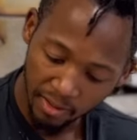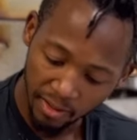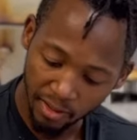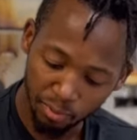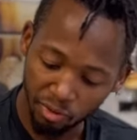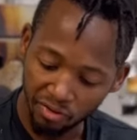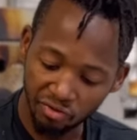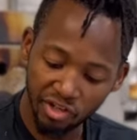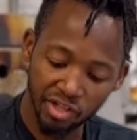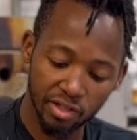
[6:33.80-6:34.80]
And I put it in the
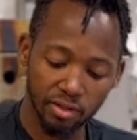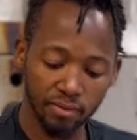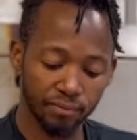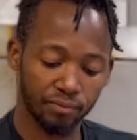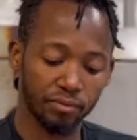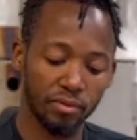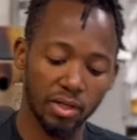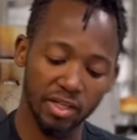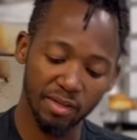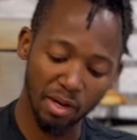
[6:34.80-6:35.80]
fridge.
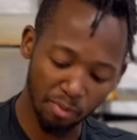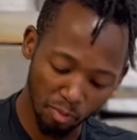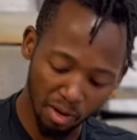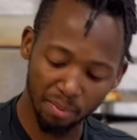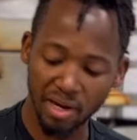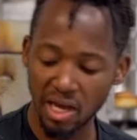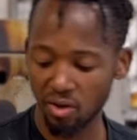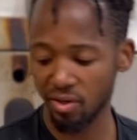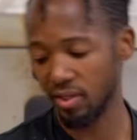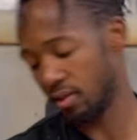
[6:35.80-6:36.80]
I did my pop-up now
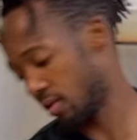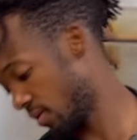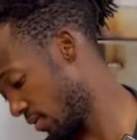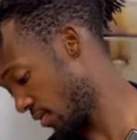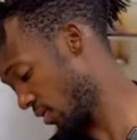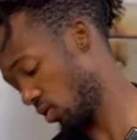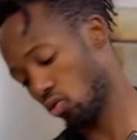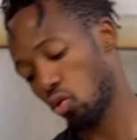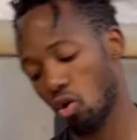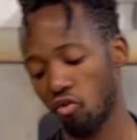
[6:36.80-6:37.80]
is
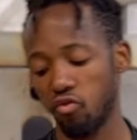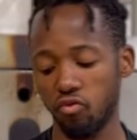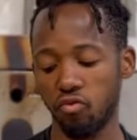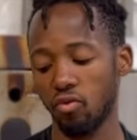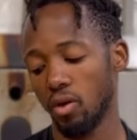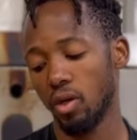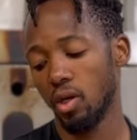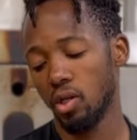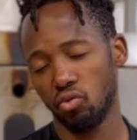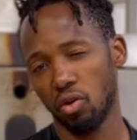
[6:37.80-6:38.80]

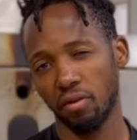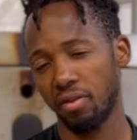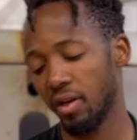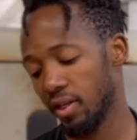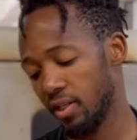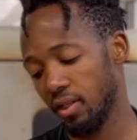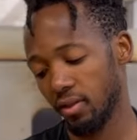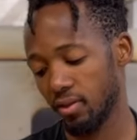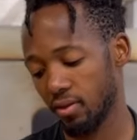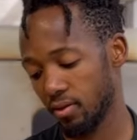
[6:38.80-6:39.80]
12:30,
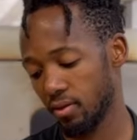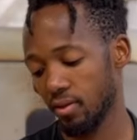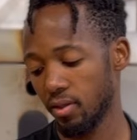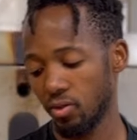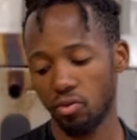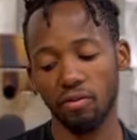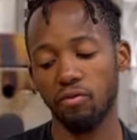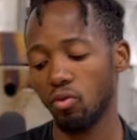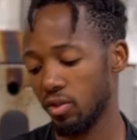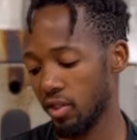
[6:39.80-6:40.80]

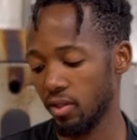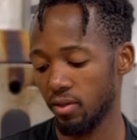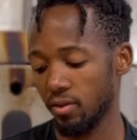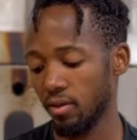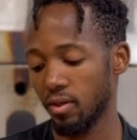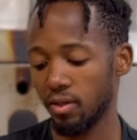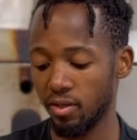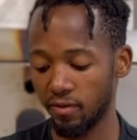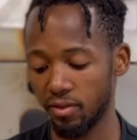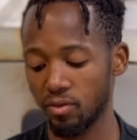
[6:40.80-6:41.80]
12:40 in the
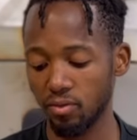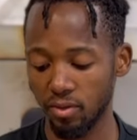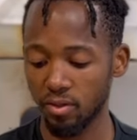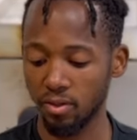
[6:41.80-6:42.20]
afternoon.